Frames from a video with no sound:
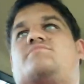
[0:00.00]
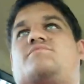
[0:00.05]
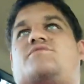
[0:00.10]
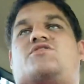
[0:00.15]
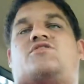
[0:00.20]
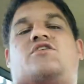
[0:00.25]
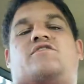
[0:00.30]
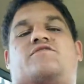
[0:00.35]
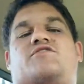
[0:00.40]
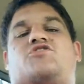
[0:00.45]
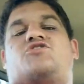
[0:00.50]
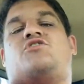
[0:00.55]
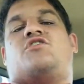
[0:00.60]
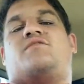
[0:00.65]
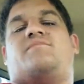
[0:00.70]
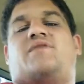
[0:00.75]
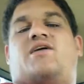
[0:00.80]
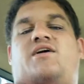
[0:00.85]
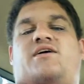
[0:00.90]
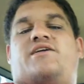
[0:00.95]
Service truck
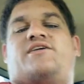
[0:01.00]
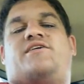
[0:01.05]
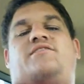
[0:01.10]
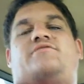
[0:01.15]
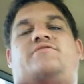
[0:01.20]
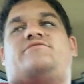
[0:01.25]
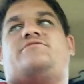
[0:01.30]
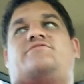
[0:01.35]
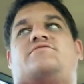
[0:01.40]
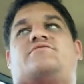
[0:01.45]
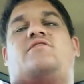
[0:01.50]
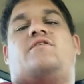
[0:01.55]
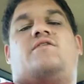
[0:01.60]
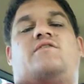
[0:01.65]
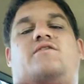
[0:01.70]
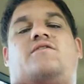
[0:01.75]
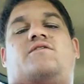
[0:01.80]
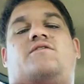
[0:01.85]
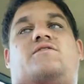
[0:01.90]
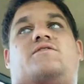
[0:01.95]
body.
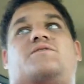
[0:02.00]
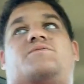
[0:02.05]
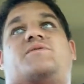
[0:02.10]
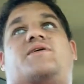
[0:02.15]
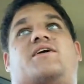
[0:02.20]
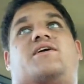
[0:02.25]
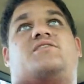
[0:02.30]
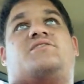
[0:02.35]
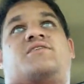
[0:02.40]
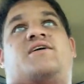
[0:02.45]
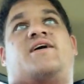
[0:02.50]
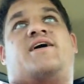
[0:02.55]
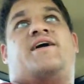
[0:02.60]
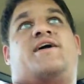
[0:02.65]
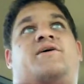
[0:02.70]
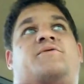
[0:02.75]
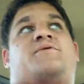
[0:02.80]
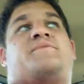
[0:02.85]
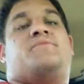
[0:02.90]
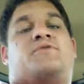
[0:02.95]
We had a
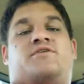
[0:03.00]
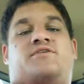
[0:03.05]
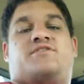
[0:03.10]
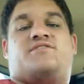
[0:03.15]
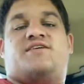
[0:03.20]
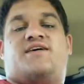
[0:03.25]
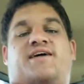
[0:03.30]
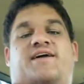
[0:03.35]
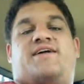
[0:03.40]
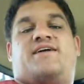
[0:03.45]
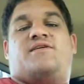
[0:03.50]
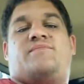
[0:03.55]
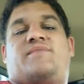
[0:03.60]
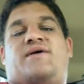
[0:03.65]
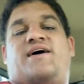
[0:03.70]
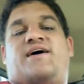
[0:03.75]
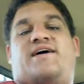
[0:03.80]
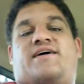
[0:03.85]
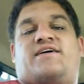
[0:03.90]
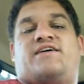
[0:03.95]
tank. We put the tank in the
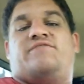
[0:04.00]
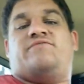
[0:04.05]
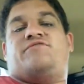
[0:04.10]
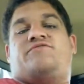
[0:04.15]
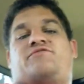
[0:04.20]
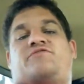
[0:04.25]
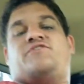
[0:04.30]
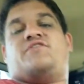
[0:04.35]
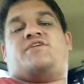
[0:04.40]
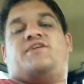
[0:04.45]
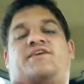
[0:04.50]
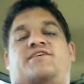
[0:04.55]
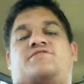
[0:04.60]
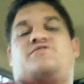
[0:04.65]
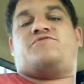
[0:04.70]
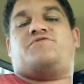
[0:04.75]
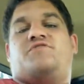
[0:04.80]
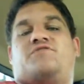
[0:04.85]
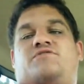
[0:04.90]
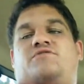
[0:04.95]
back of it for diesel
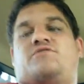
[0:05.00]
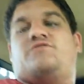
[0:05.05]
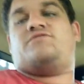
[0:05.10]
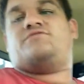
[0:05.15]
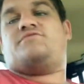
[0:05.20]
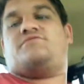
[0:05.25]
fuel.